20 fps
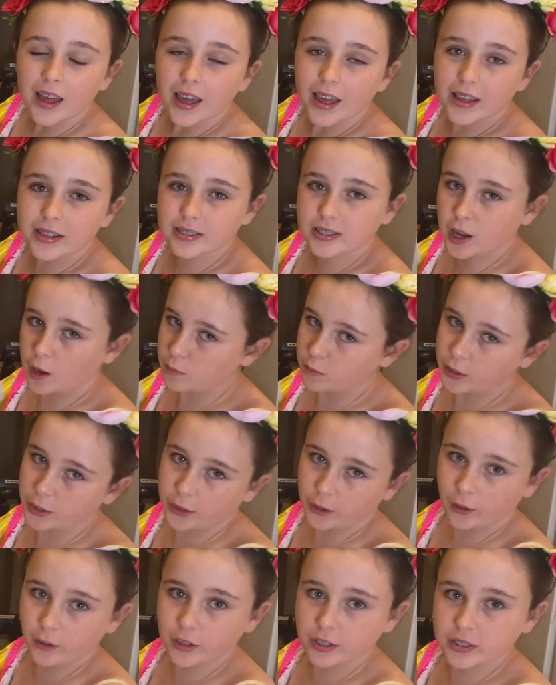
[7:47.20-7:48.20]
it's time to
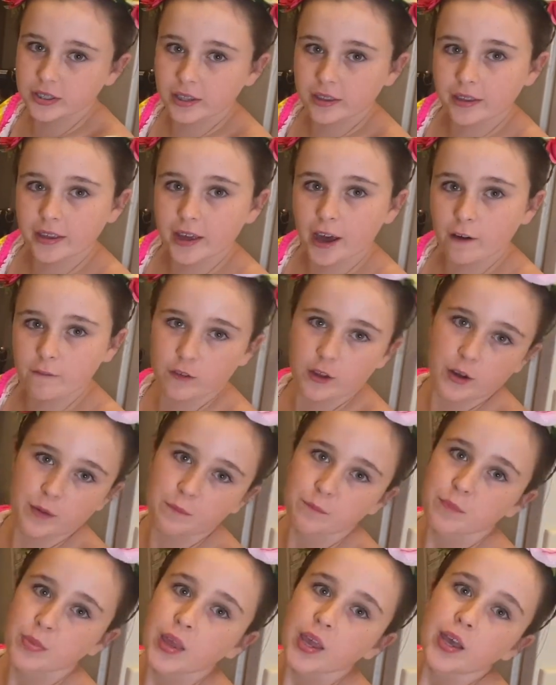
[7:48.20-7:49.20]
throw these in the oven.
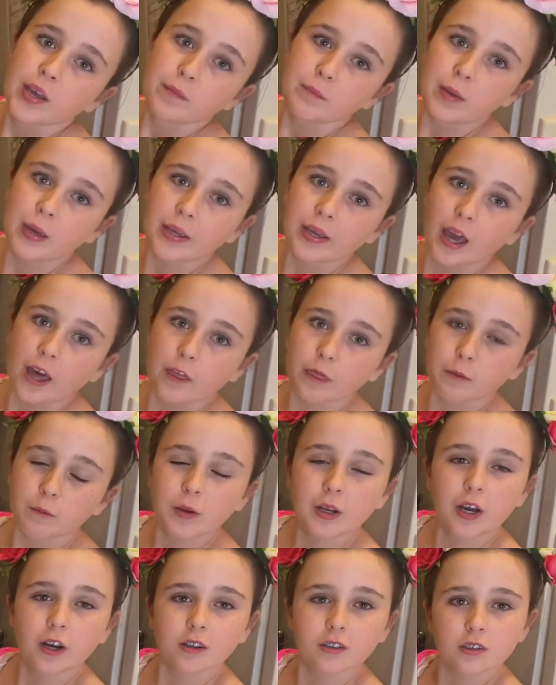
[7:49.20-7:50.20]
Bake at
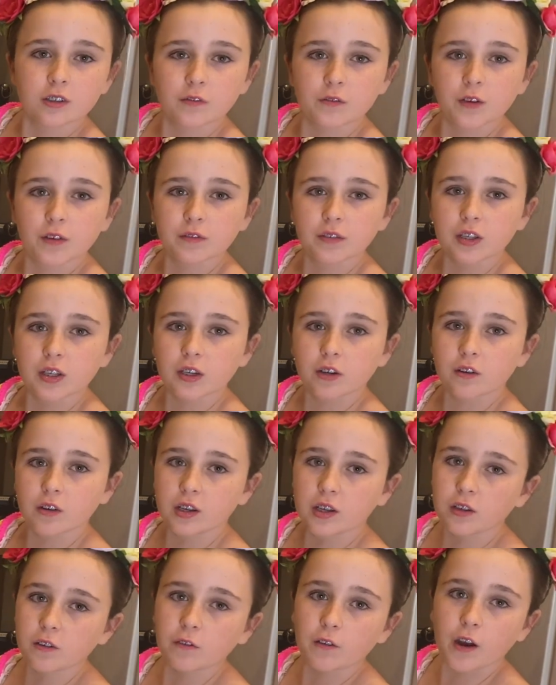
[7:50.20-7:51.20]
350
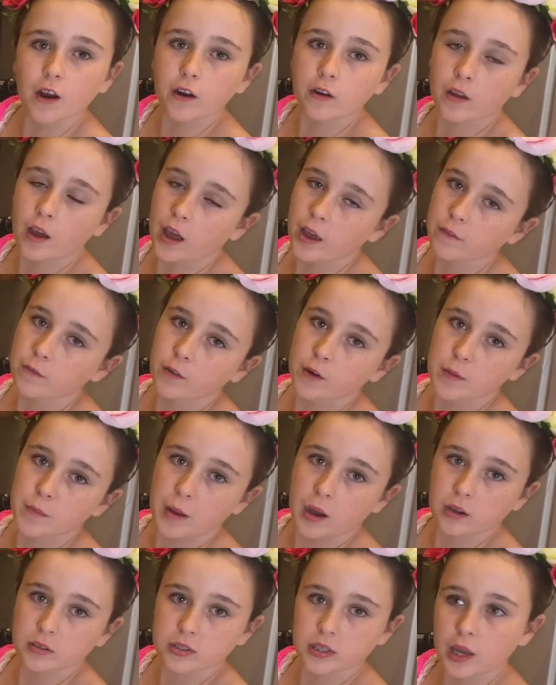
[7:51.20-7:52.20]
degrees Fahrenheit for
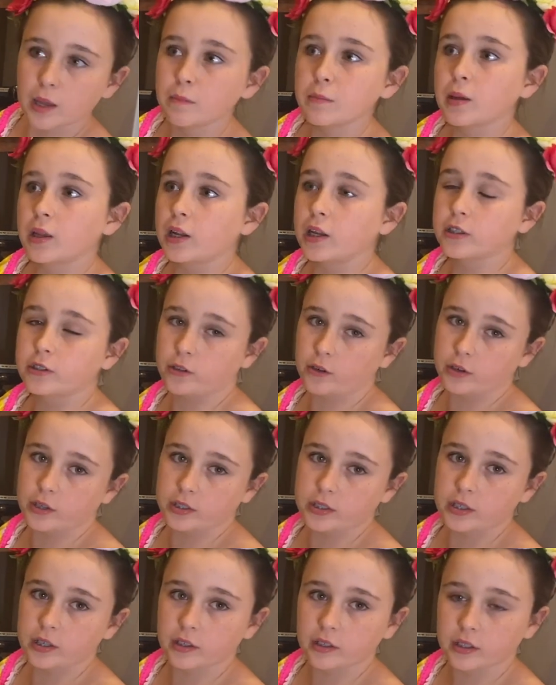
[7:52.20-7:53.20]
about 10 minutes or
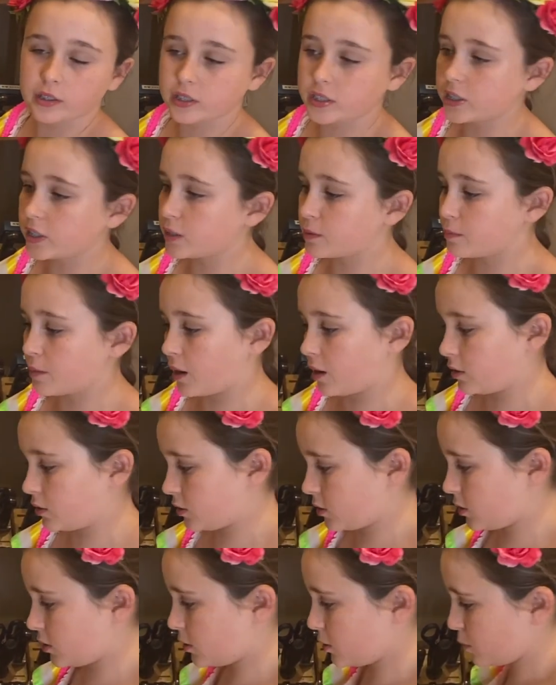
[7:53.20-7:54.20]
until the cheese
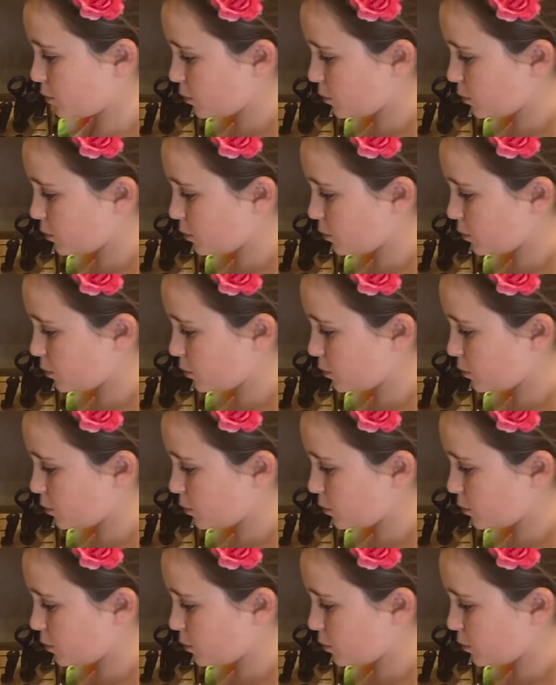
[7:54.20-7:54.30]
melts.